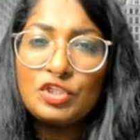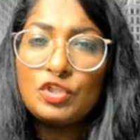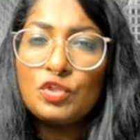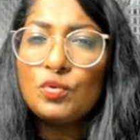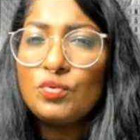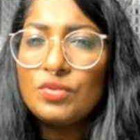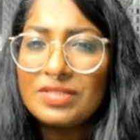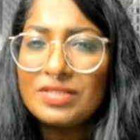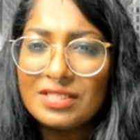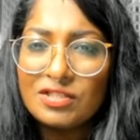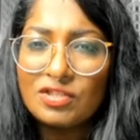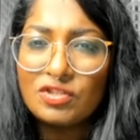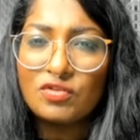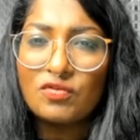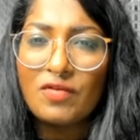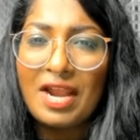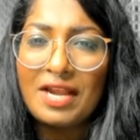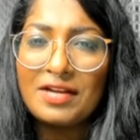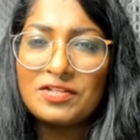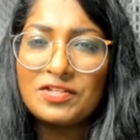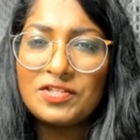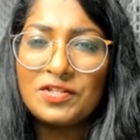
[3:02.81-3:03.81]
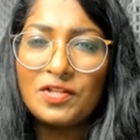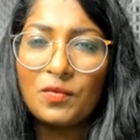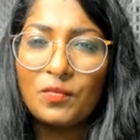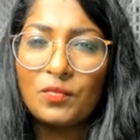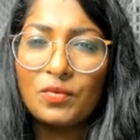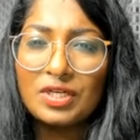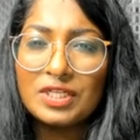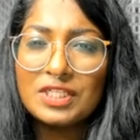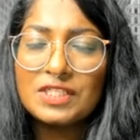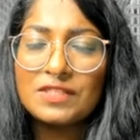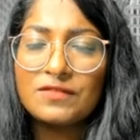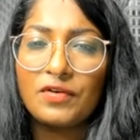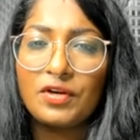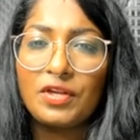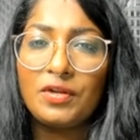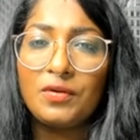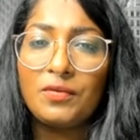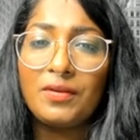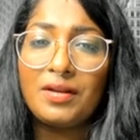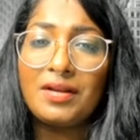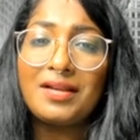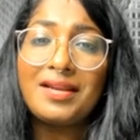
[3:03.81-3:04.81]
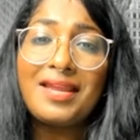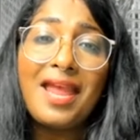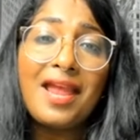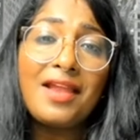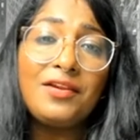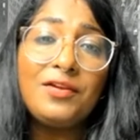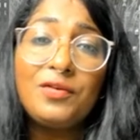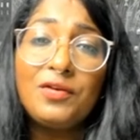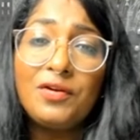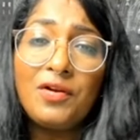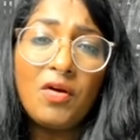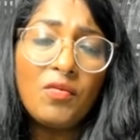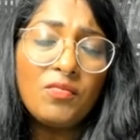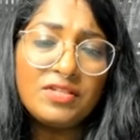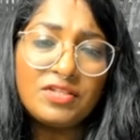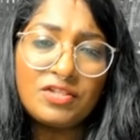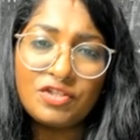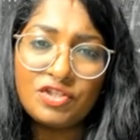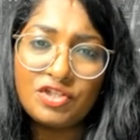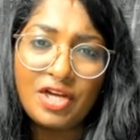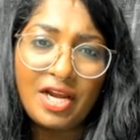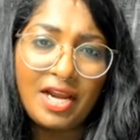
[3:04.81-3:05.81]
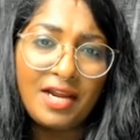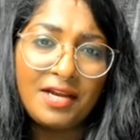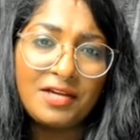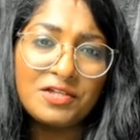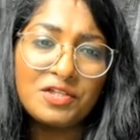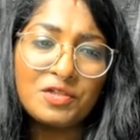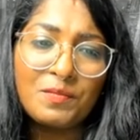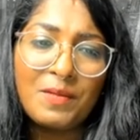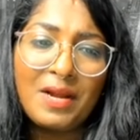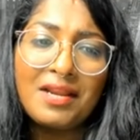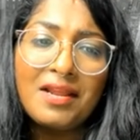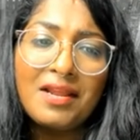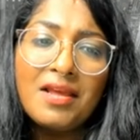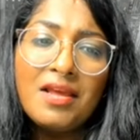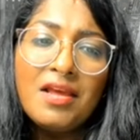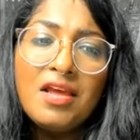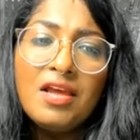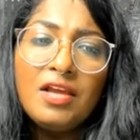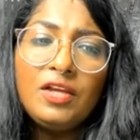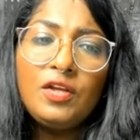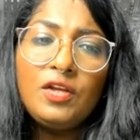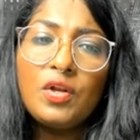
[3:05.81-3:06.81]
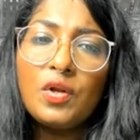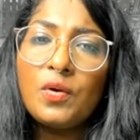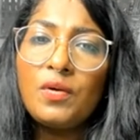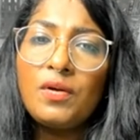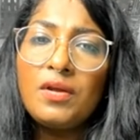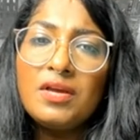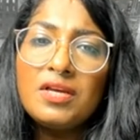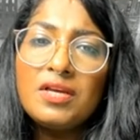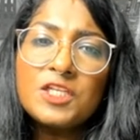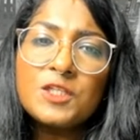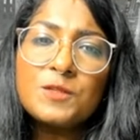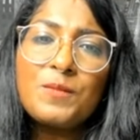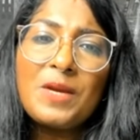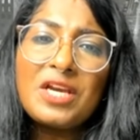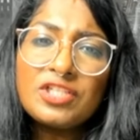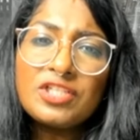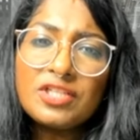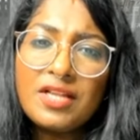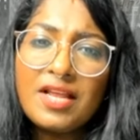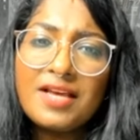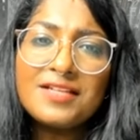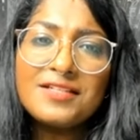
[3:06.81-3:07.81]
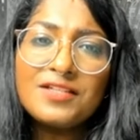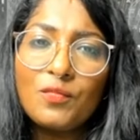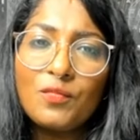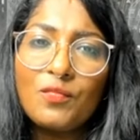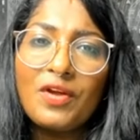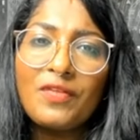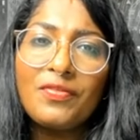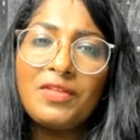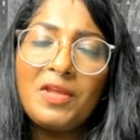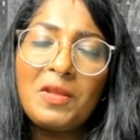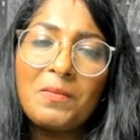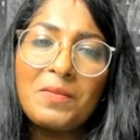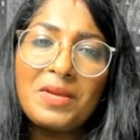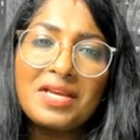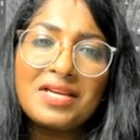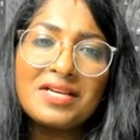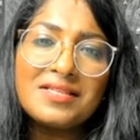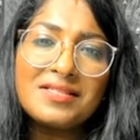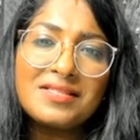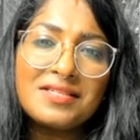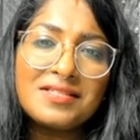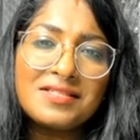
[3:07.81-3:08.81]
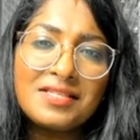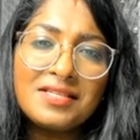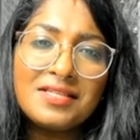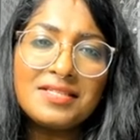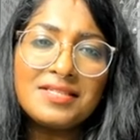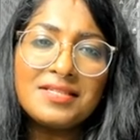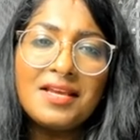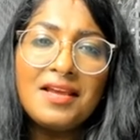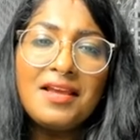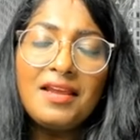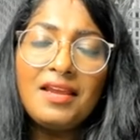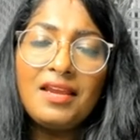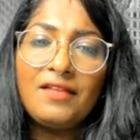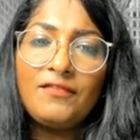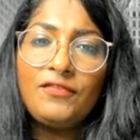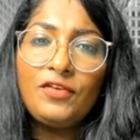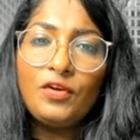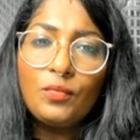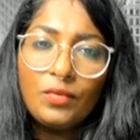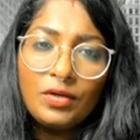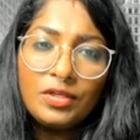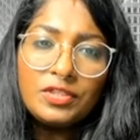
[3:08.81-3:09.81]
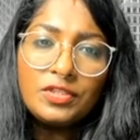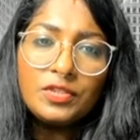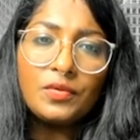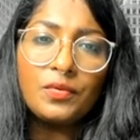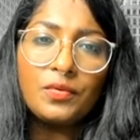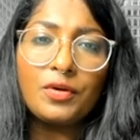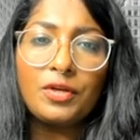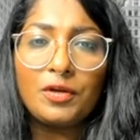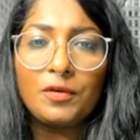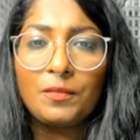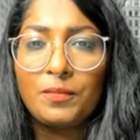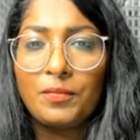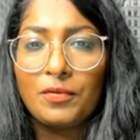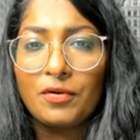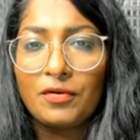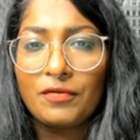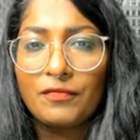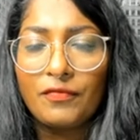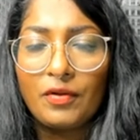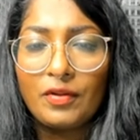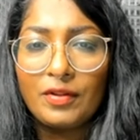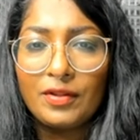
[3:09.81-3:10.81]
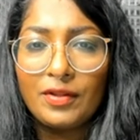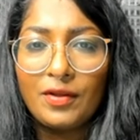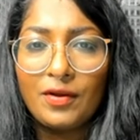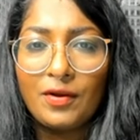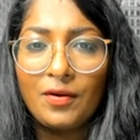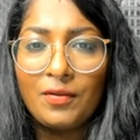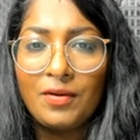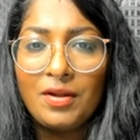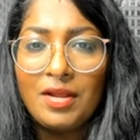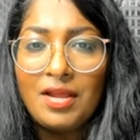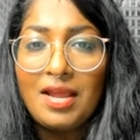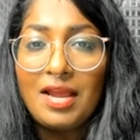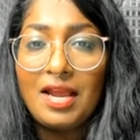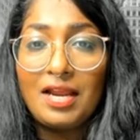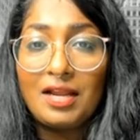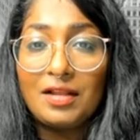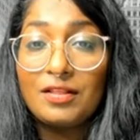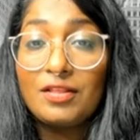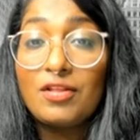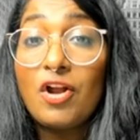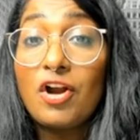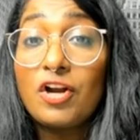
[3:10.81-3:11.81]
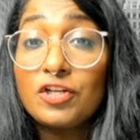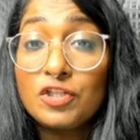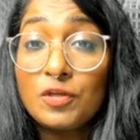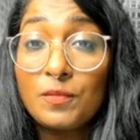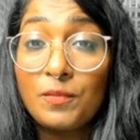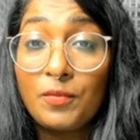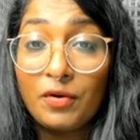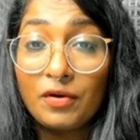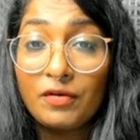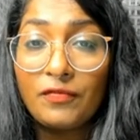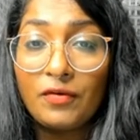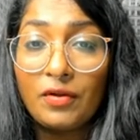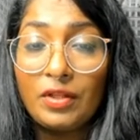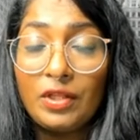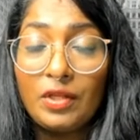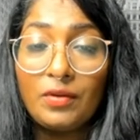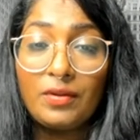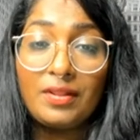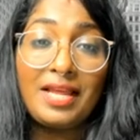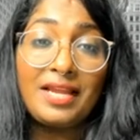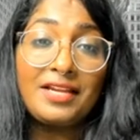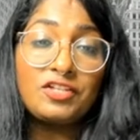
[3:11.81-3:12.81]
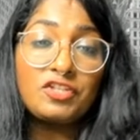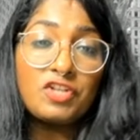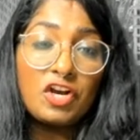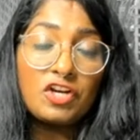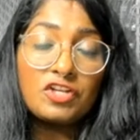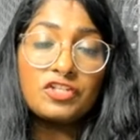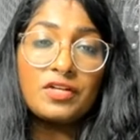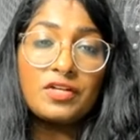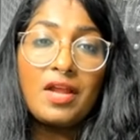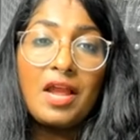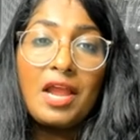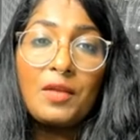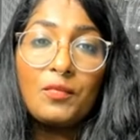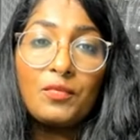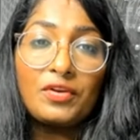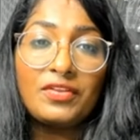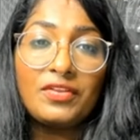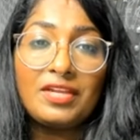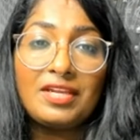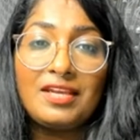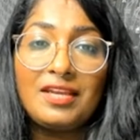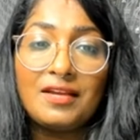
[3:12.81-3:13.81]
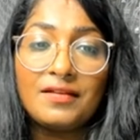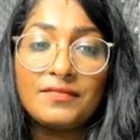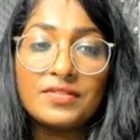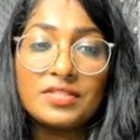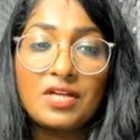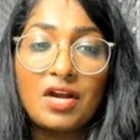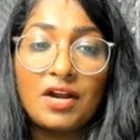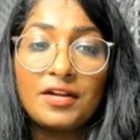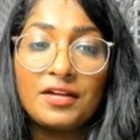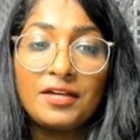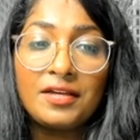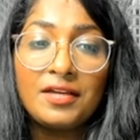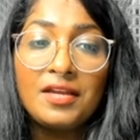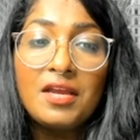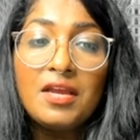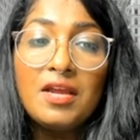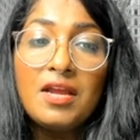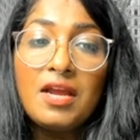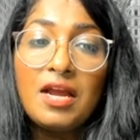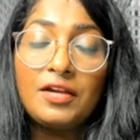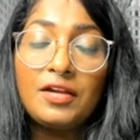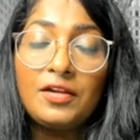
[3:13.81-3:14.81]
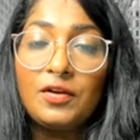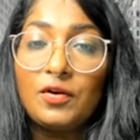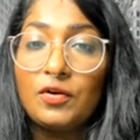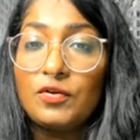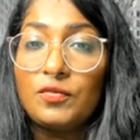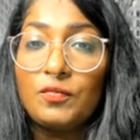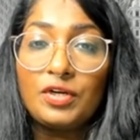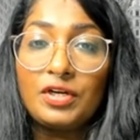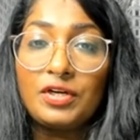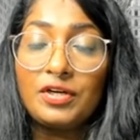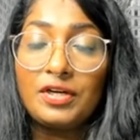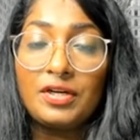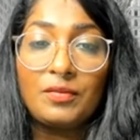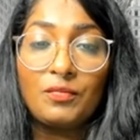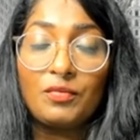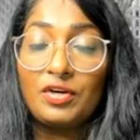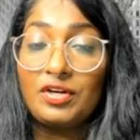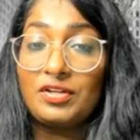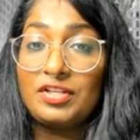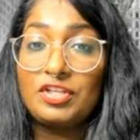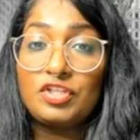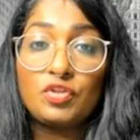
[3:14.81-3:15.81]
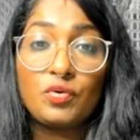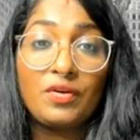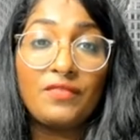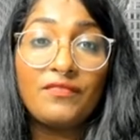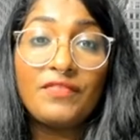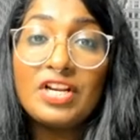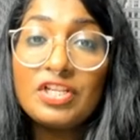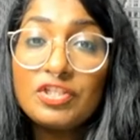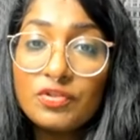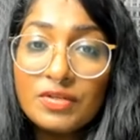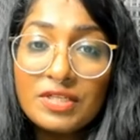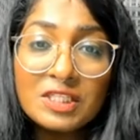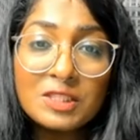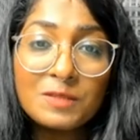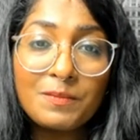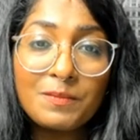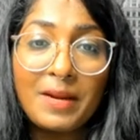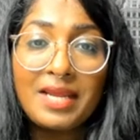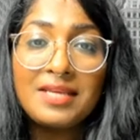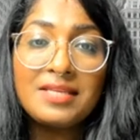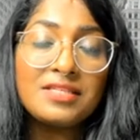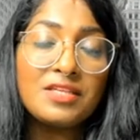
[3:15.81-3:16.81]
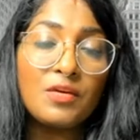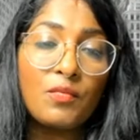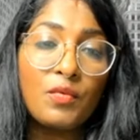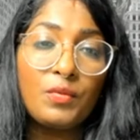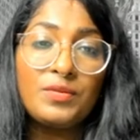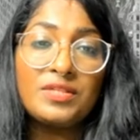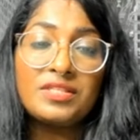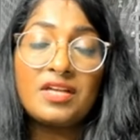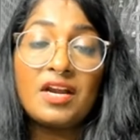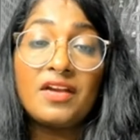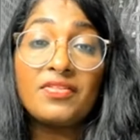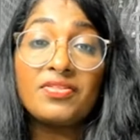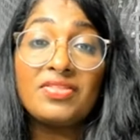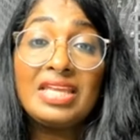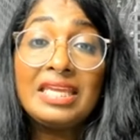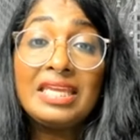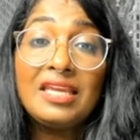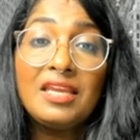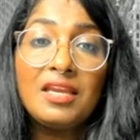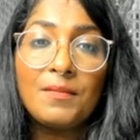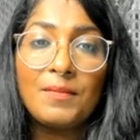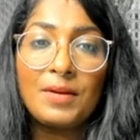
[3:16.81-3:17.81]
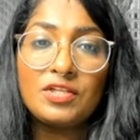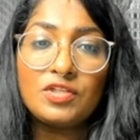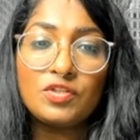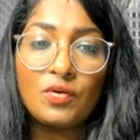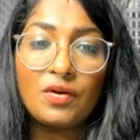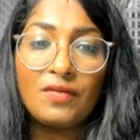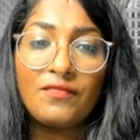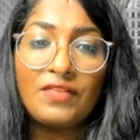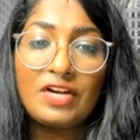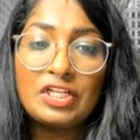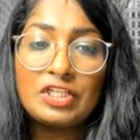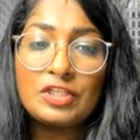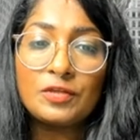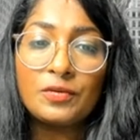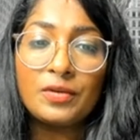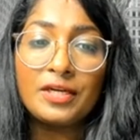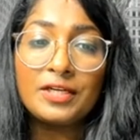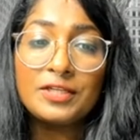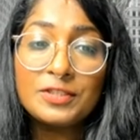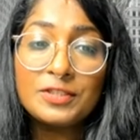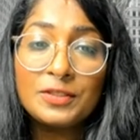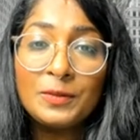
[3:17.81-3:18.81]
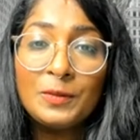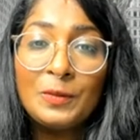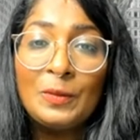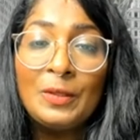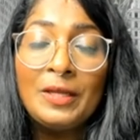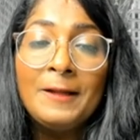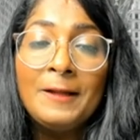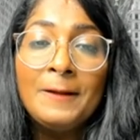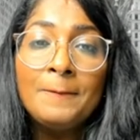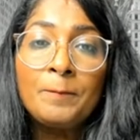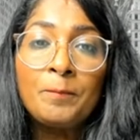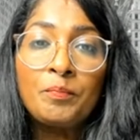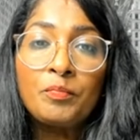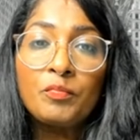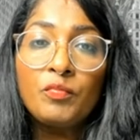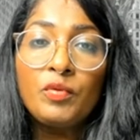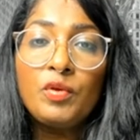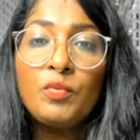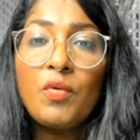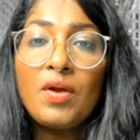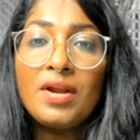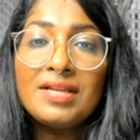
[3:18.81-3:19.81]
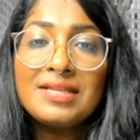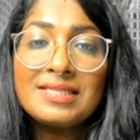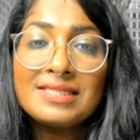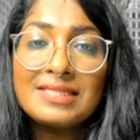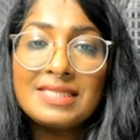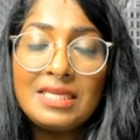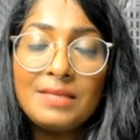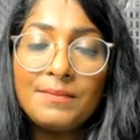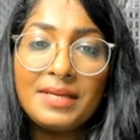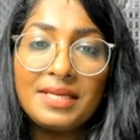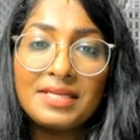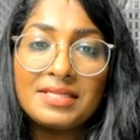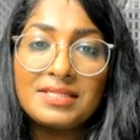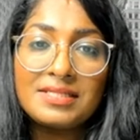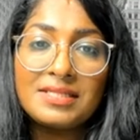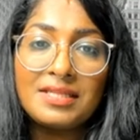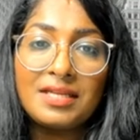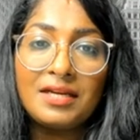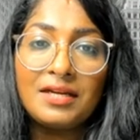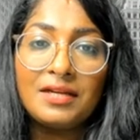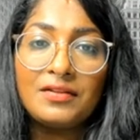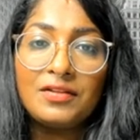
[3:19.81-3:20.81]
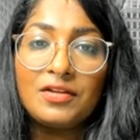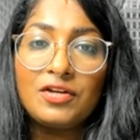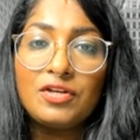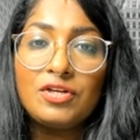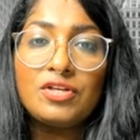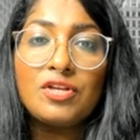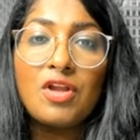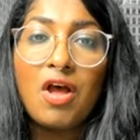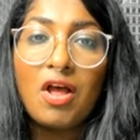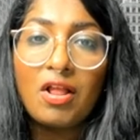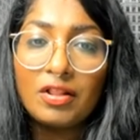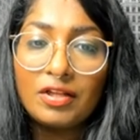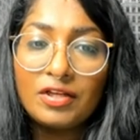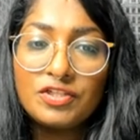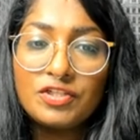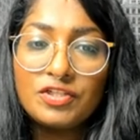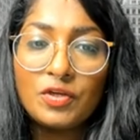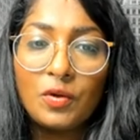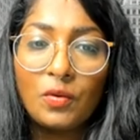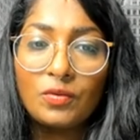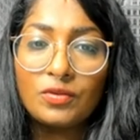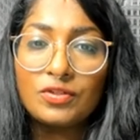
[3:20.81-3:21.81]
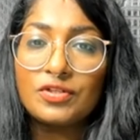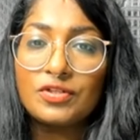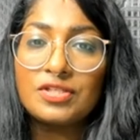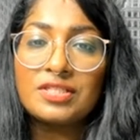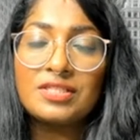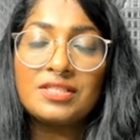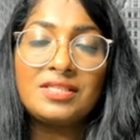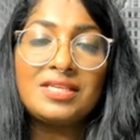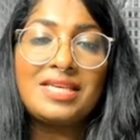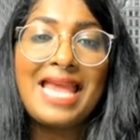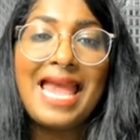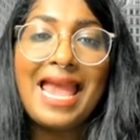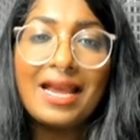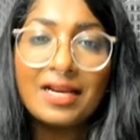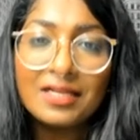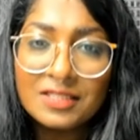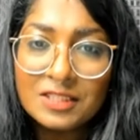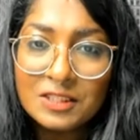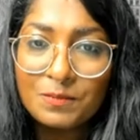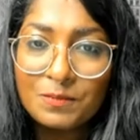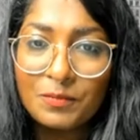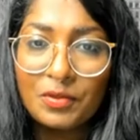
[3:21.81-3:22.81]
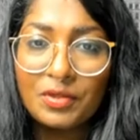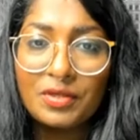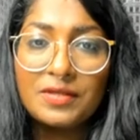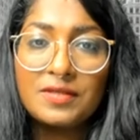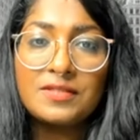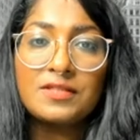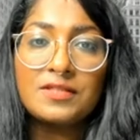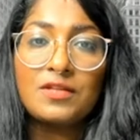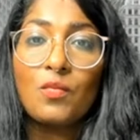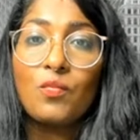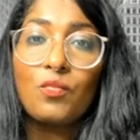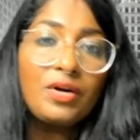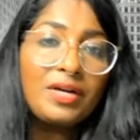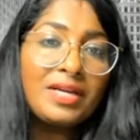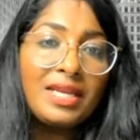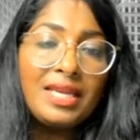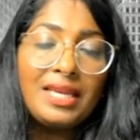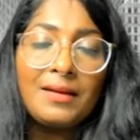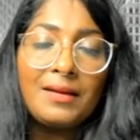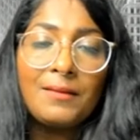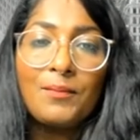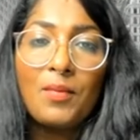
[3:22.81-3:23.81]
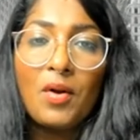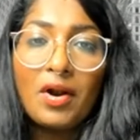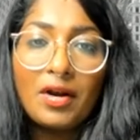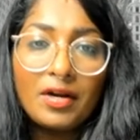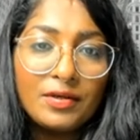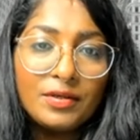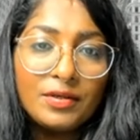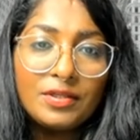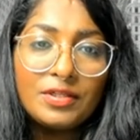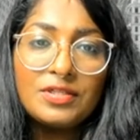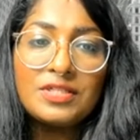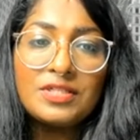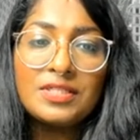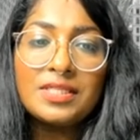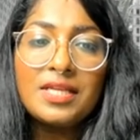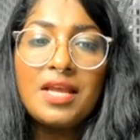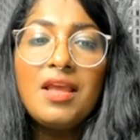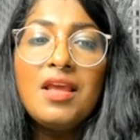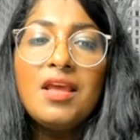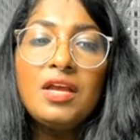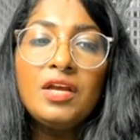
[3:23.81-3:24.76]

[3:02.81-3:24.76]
Choose a strategy that works for you. And again, you can always change, but, you know, specialize in one thing, because this is, if you were to grow your portfolio, a larger portfolio, like Josh and I were thinking of starting, you know, we're in the joint venturing space. And when we started thinking about joint venturing too, we want to seem as the knowledge holders, the experts, the working partners,